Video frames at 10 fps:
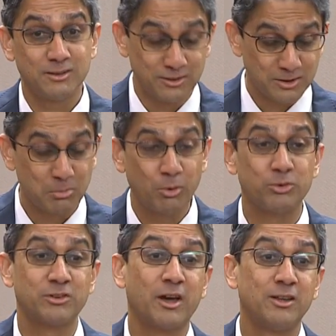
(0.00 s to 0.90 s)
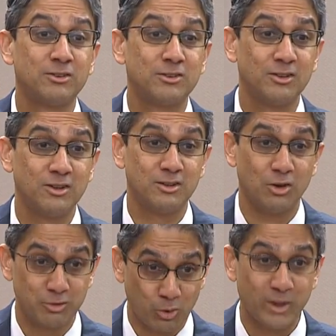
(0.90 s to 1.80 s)
and to see both sides
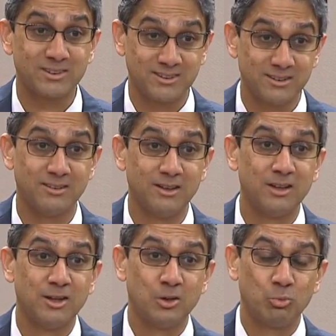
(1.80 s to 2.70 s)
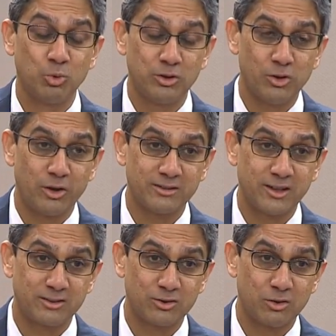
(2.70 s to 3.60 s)
of a question, would not
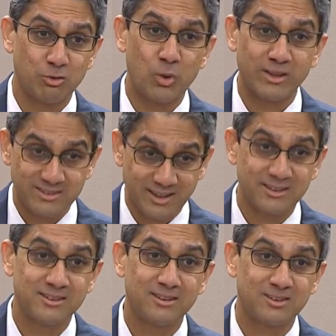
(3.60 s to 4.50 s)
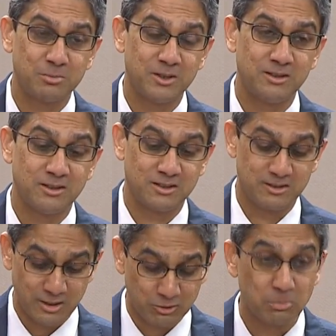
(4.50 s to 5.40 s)
that sort of one-sidedness be
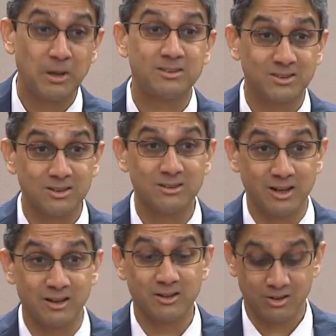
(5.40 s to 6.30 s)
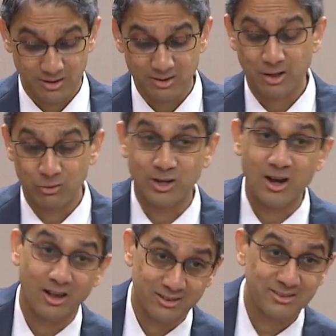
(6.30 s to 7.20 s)
detrimental in that
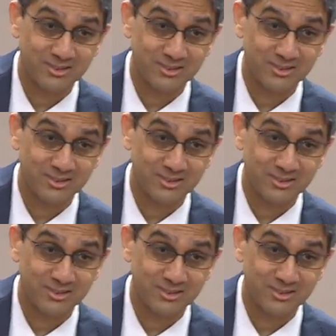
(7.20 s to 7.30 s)
regards?